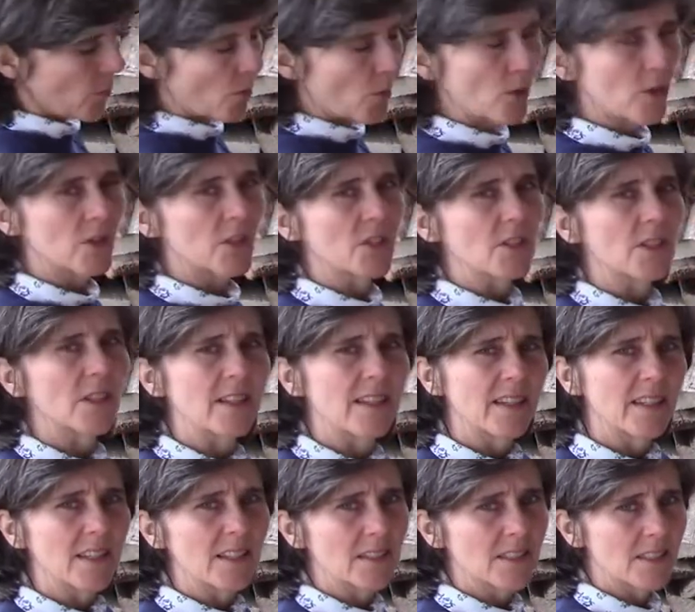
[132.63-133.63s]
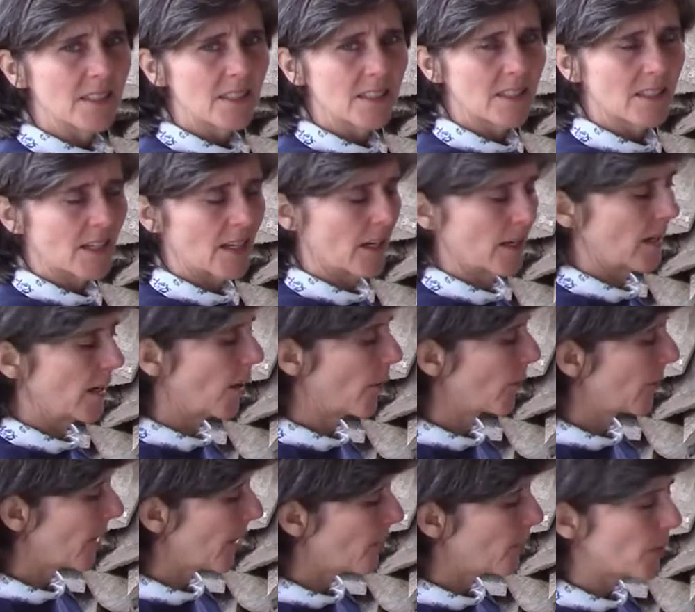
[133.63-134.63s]
porch that just to kind of
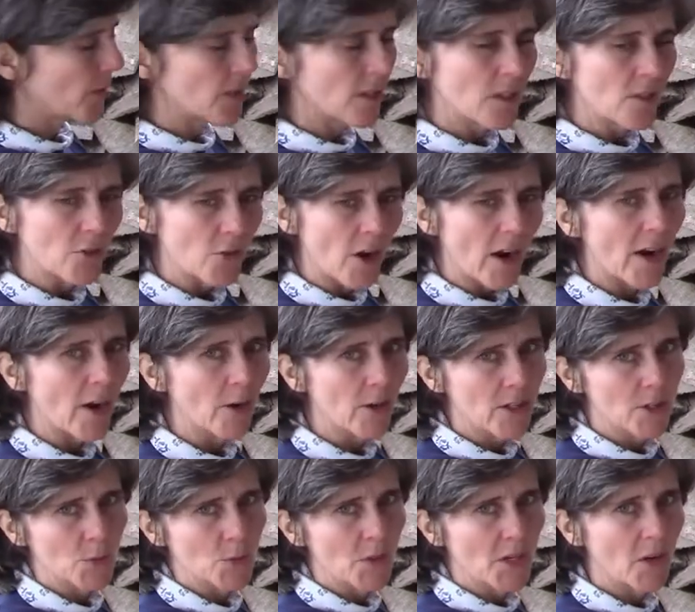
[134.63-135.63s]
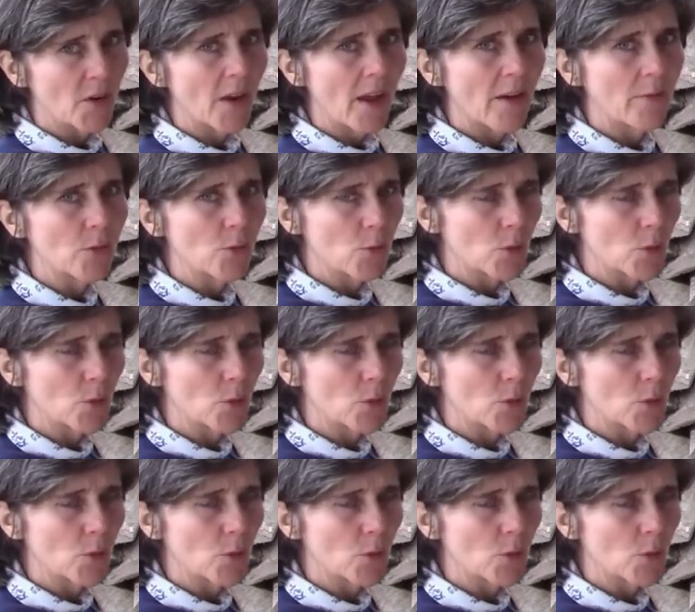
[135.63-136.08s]
help keep it drier, because we don't have a